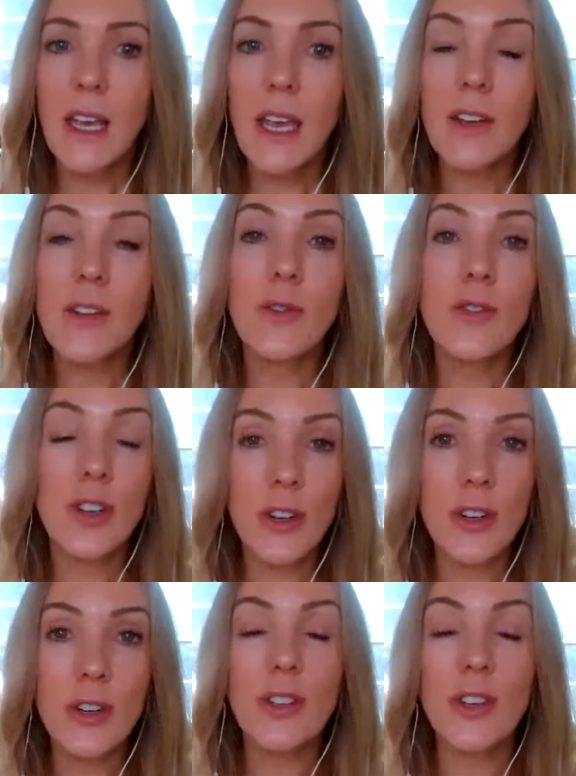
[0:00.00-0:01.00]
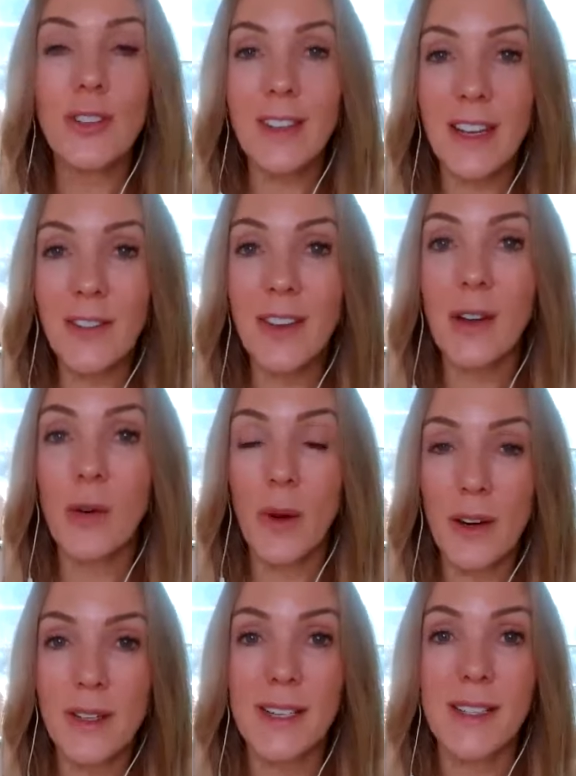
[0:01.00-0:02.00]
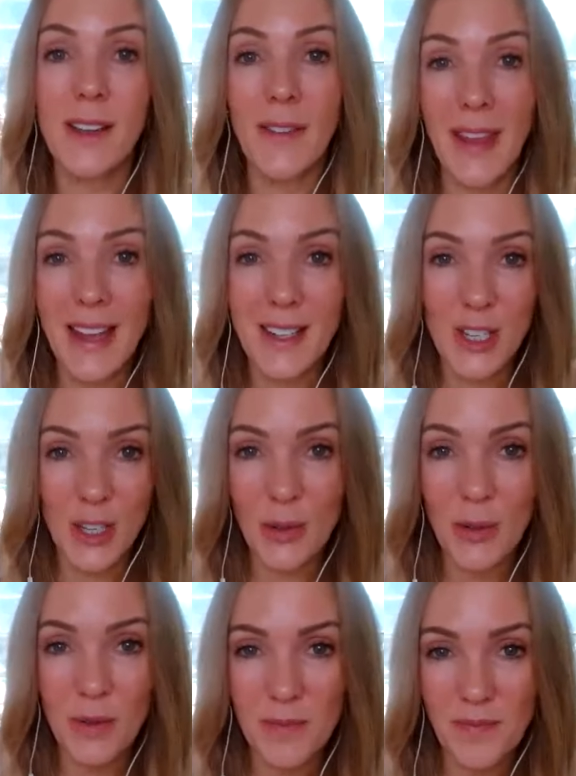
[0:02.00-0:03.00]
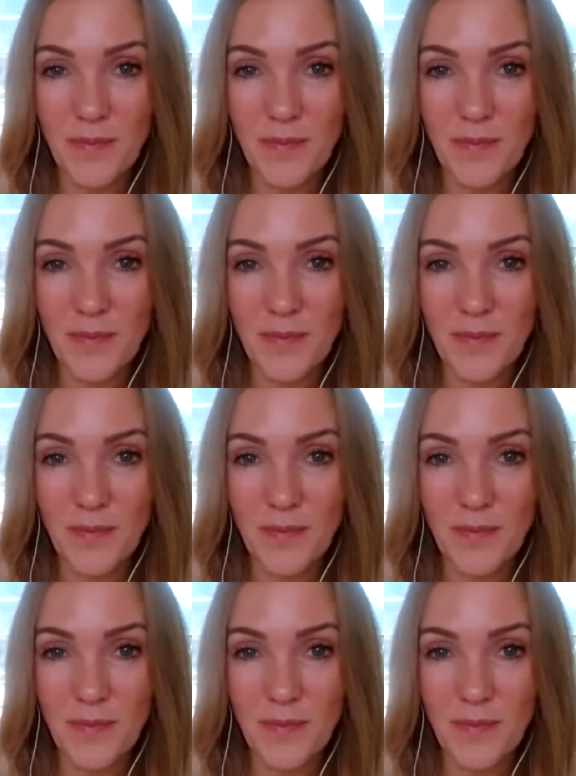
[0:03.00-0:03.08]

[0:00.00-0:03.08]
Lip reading: can you turn your loving awareness on that too?